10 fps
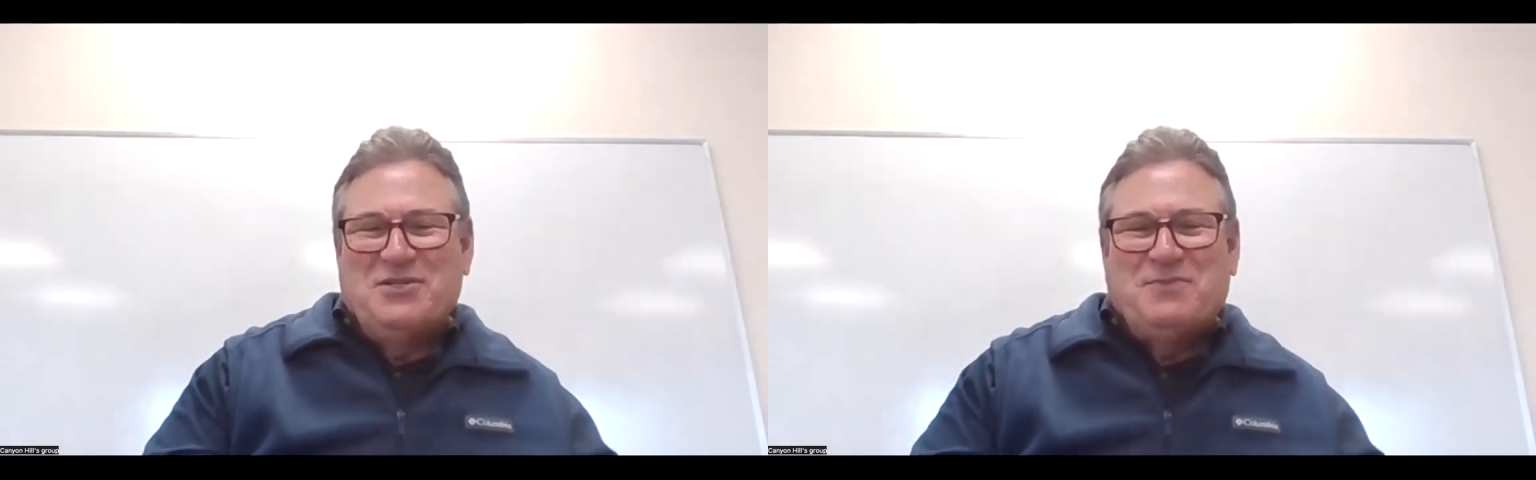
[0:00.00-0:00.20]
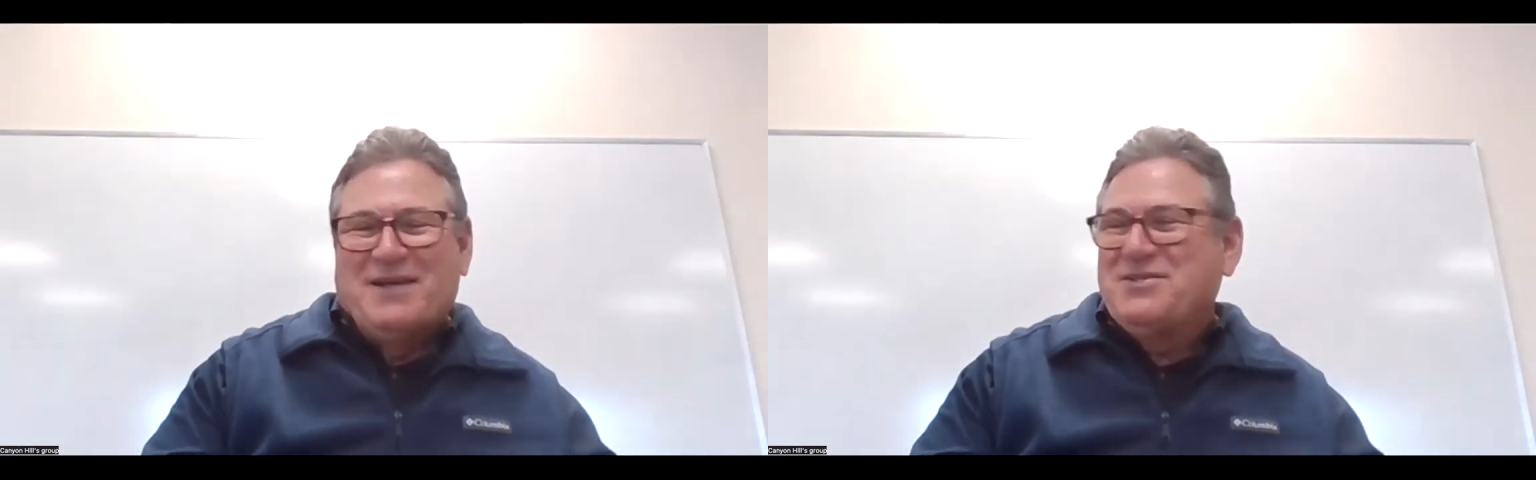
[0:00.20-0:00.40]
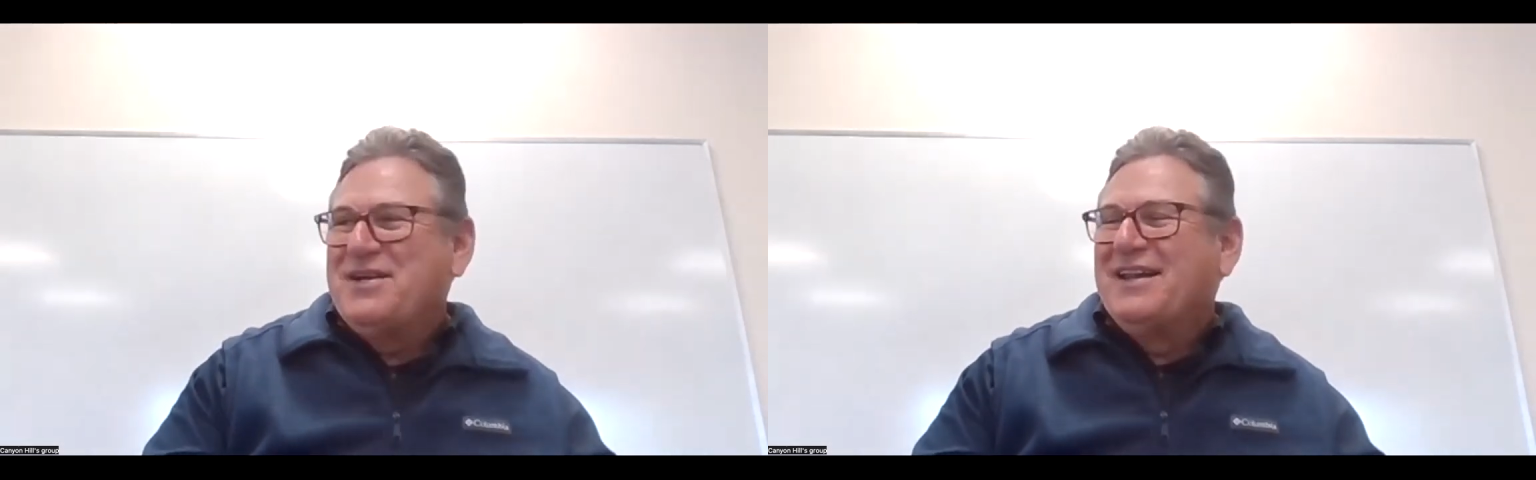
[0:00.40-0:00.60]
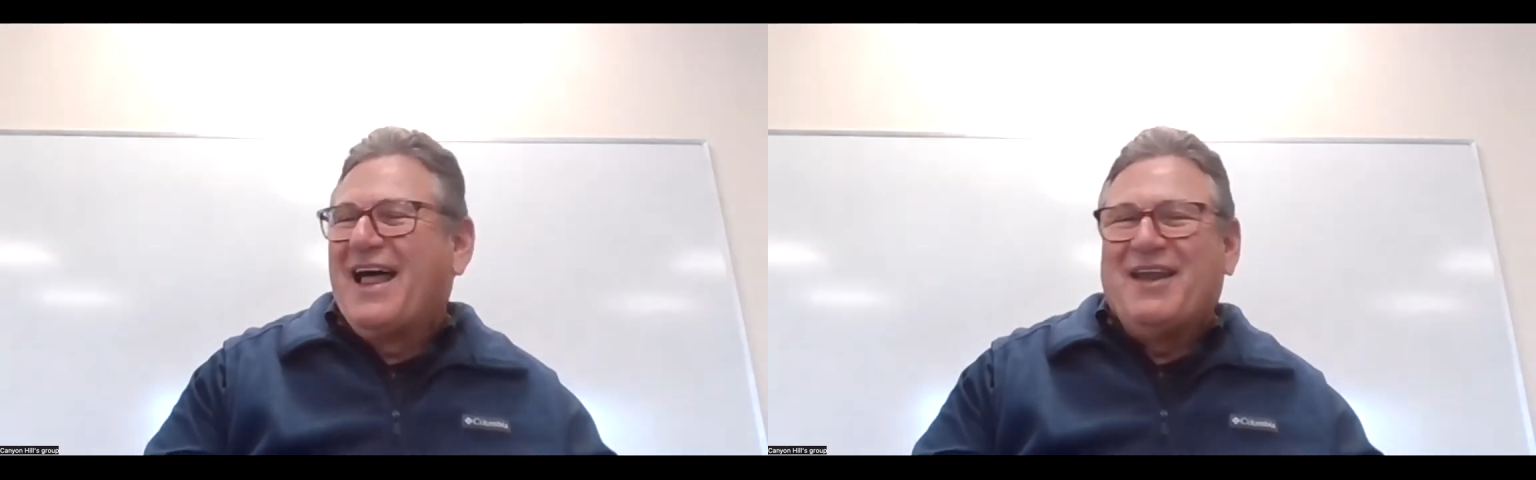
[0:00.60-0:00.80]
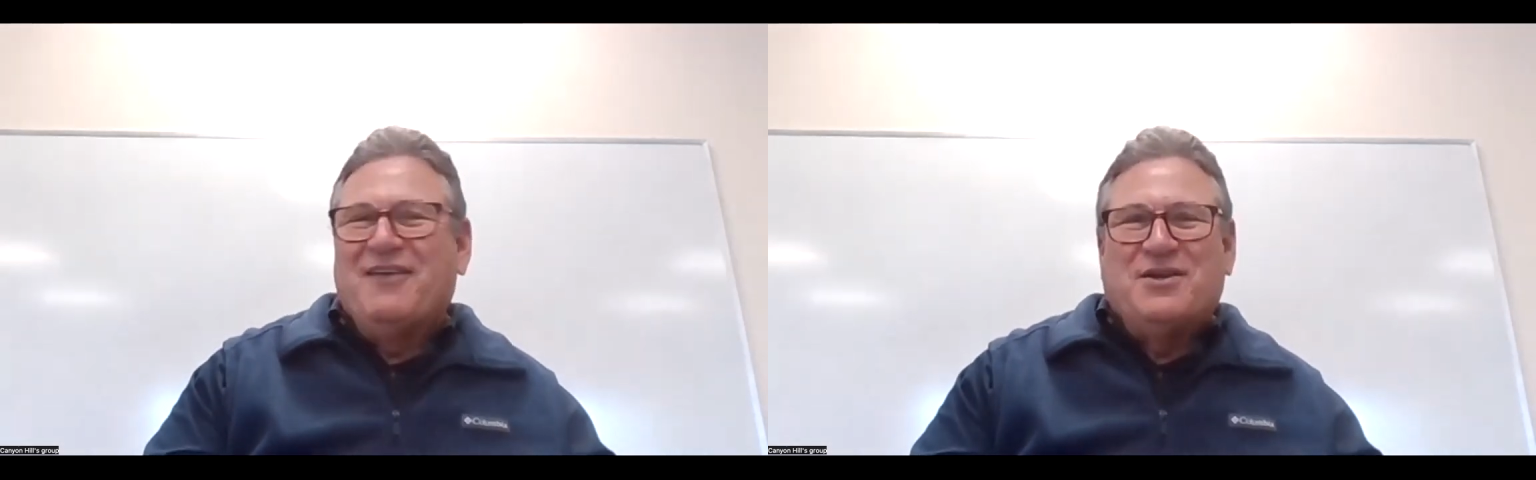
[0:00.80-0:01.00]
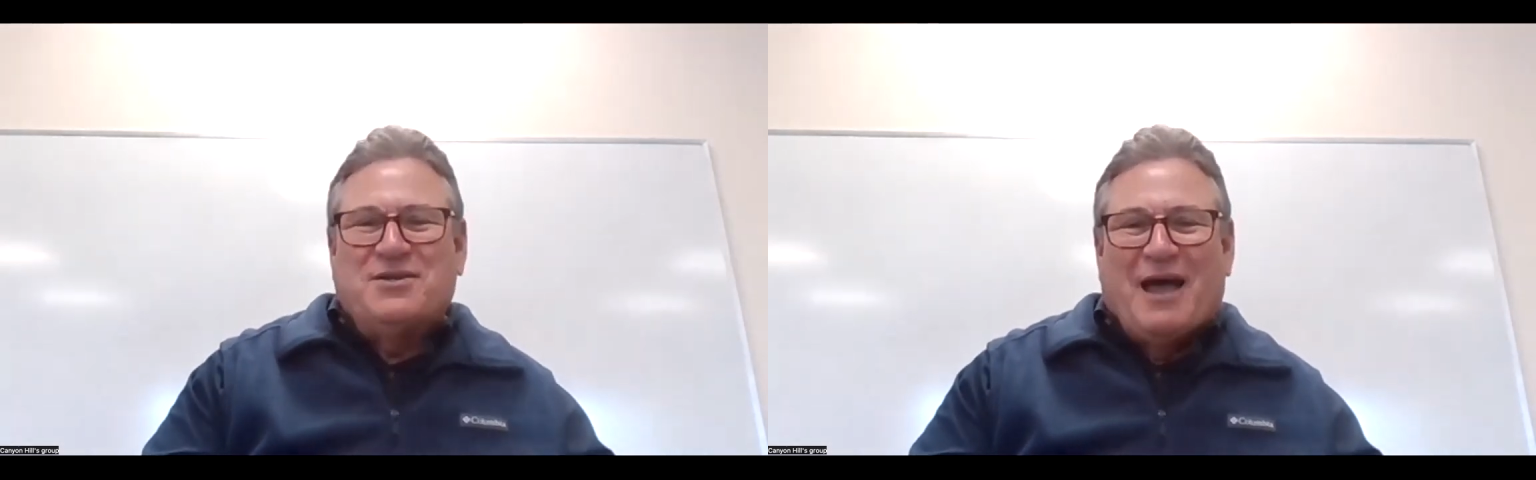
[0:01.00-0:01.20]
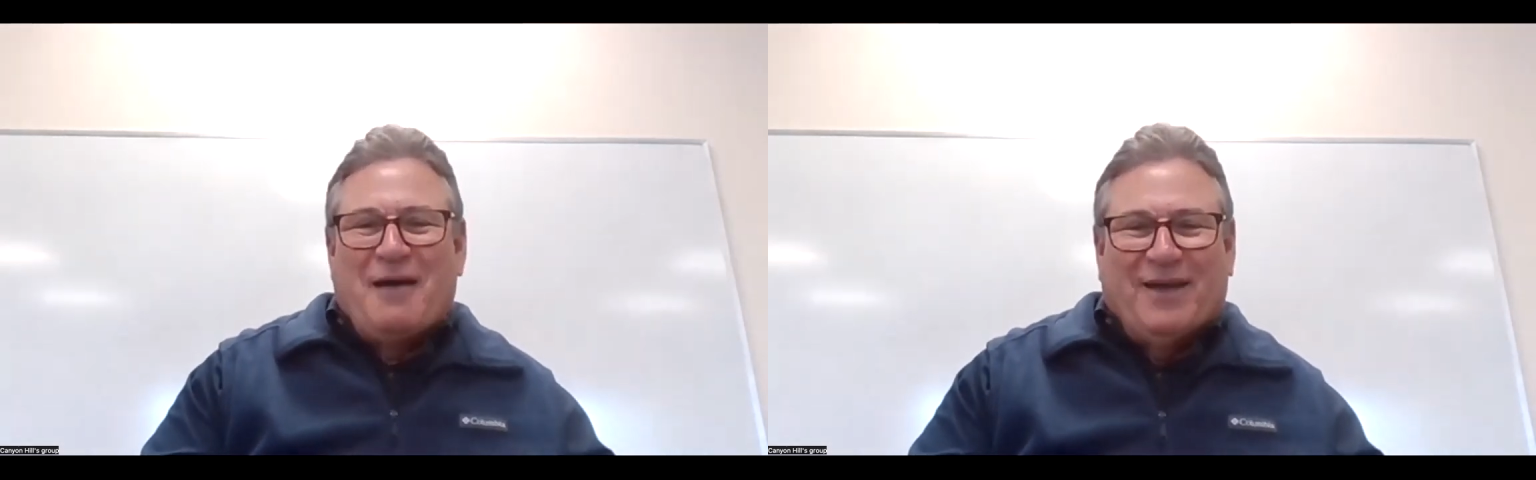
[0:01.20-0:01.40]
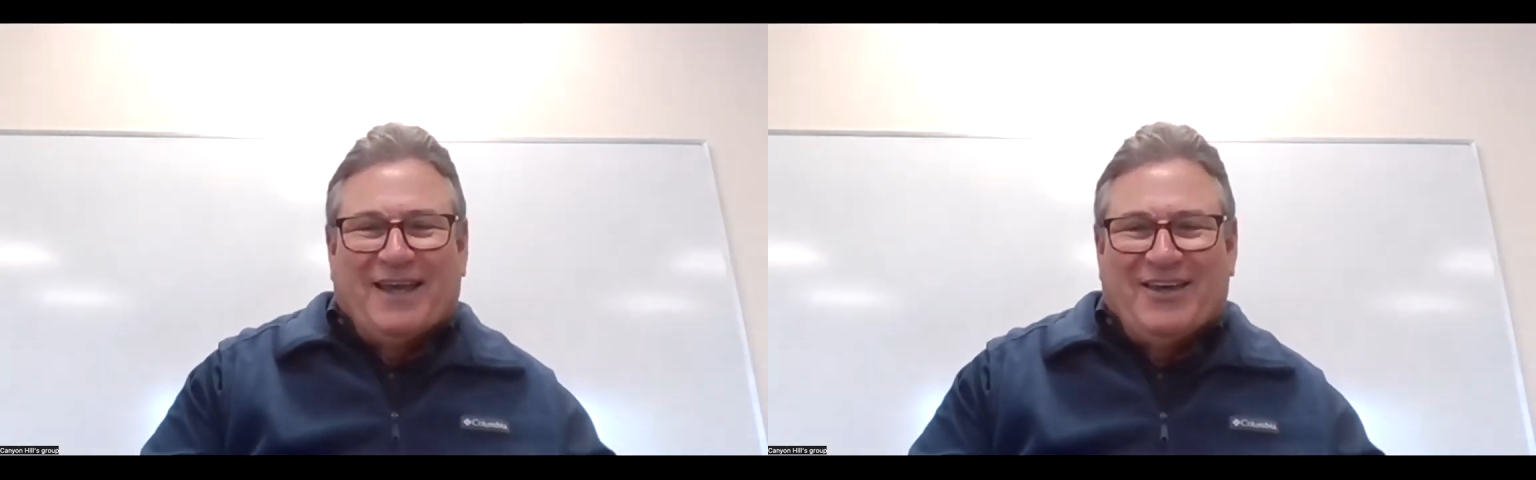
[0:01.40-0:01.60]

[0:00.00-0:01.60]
especially in light of the topic